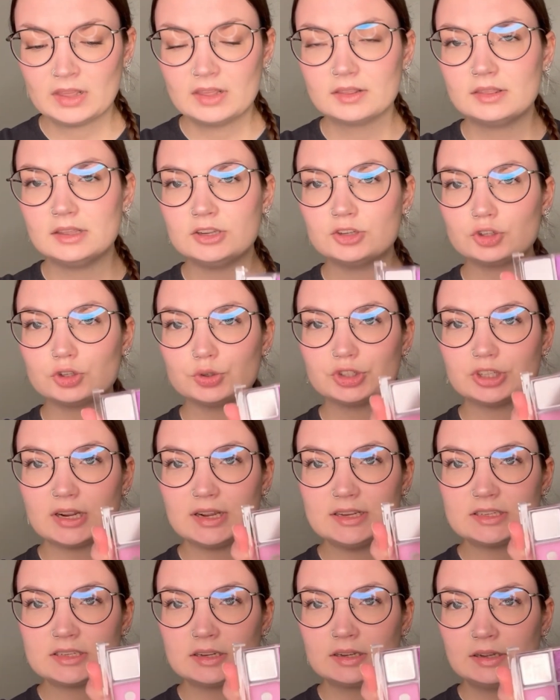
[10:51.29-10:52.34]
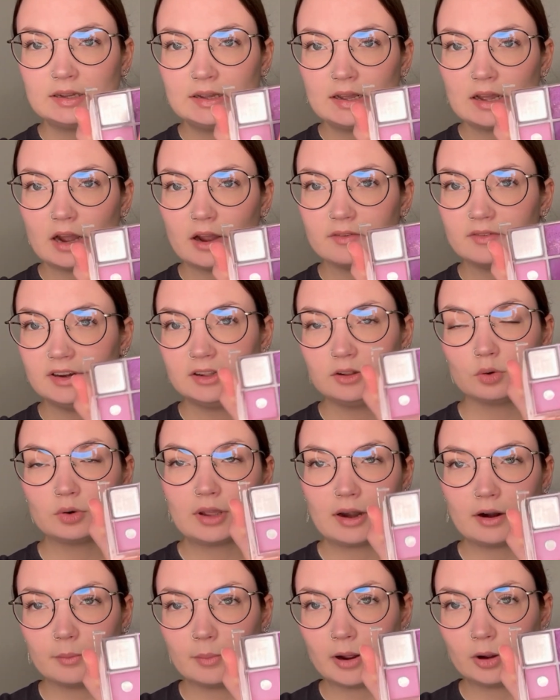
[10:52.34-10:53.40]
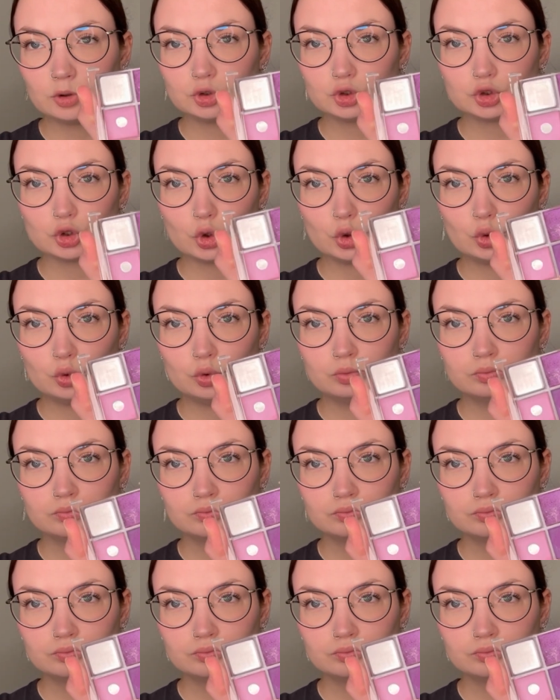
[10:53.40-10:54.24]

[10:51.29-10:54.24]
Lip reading: These two shades I really don't care about, so